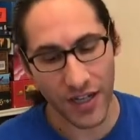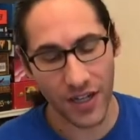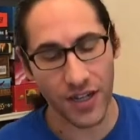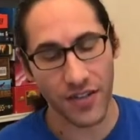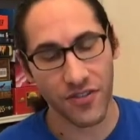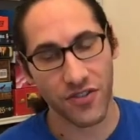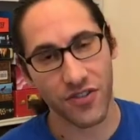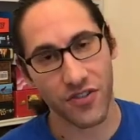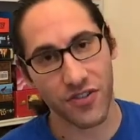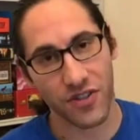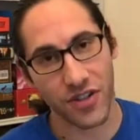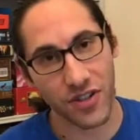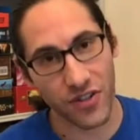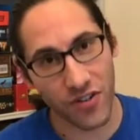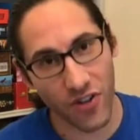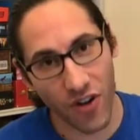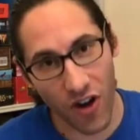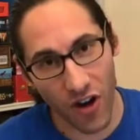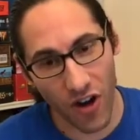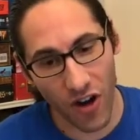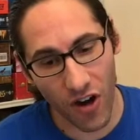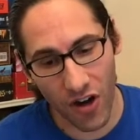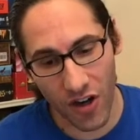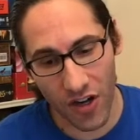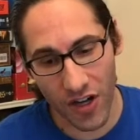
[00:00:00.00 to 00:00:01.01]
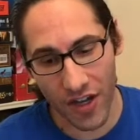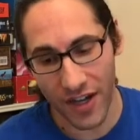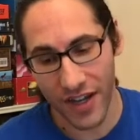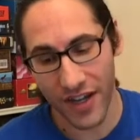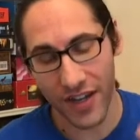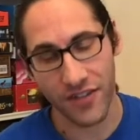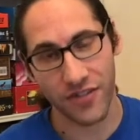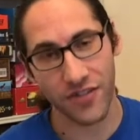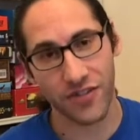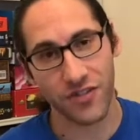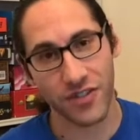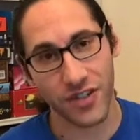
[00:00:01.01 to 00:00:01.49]
It's a little long.
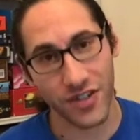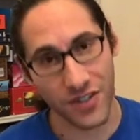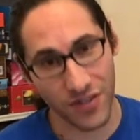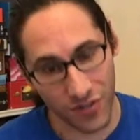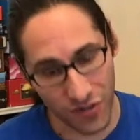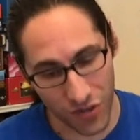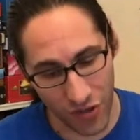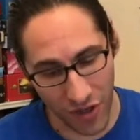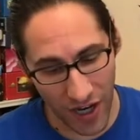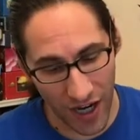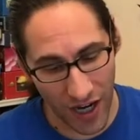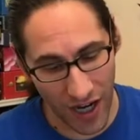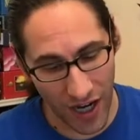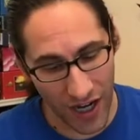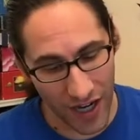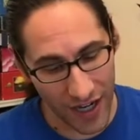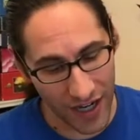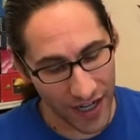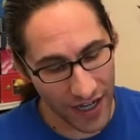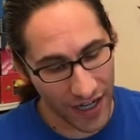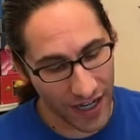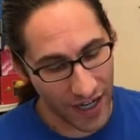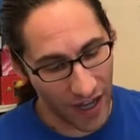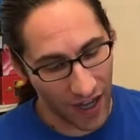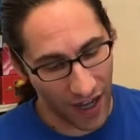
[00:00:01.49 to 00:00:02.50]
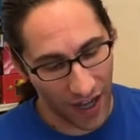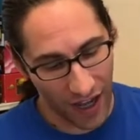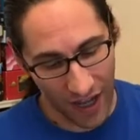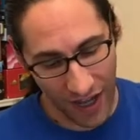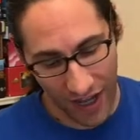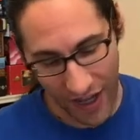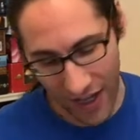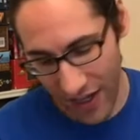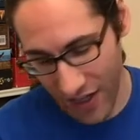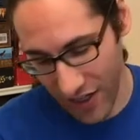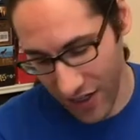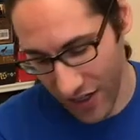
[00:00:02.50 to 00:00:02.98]
It's a little dry.
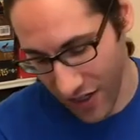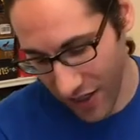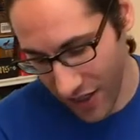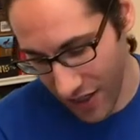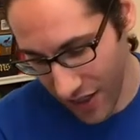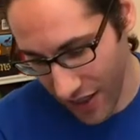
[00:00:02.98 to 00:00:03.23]
And